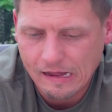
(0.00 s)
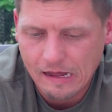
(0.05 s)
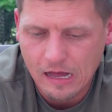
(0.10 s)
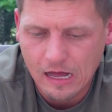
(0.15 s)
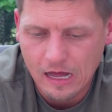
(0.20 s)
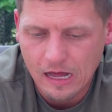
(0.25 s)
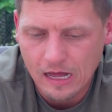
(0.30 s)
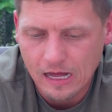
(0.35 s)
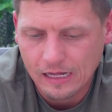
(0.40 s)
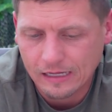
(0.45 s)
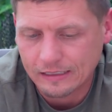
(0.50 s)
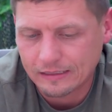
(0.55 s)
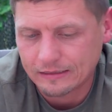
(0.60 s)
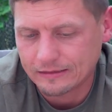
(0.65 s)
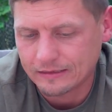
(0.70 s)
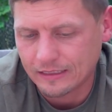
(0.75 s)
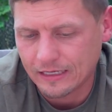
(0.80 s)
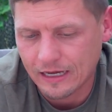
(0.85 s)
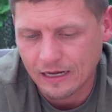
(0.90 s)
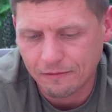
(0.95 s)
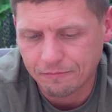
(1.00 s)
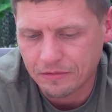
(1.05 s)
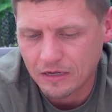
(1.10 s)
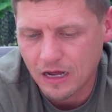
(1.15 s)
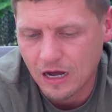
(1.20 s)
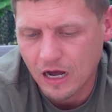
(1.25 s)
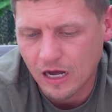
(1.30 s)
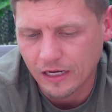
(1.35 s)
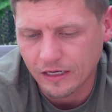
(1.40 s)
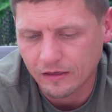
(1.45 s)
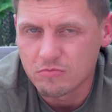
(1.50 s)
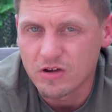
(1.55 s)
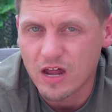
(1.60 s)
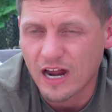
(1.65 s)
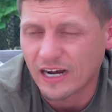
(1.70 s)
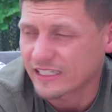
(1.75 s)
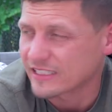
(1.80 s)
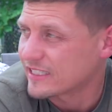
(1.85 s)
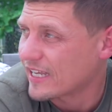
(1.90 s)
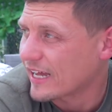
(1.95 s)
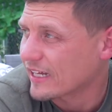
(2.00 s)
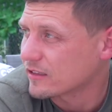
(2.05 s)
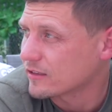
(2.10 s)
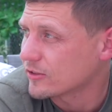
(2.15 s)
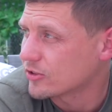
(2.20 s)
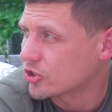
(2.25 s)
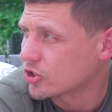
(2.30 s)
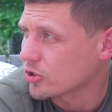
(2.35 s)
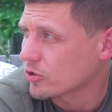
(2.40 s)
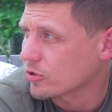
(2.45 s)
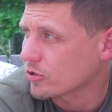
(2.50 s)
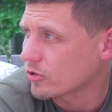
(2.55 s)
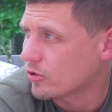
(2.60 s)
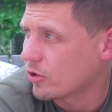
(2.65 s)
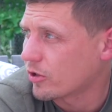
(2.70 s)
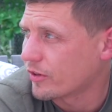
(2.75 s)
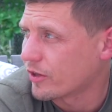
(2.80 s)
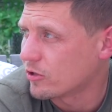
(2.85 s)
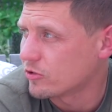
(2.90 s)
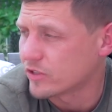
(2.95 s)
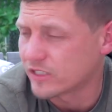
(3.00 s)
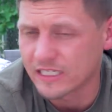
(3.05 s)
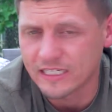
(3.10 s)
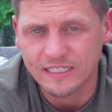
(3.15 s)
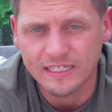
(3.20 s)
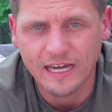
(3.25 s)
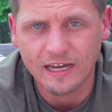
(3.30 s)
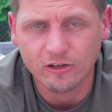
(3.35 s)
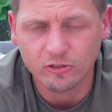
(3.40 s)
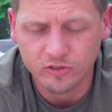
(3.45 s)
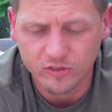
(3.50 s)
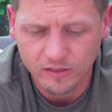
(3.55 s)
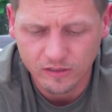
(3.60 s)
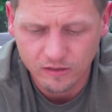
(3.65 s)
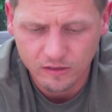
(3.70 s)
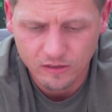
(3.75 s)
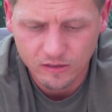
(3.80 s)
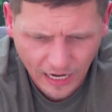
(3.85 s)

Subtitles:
Yeah, I'm not exactly sure on those details.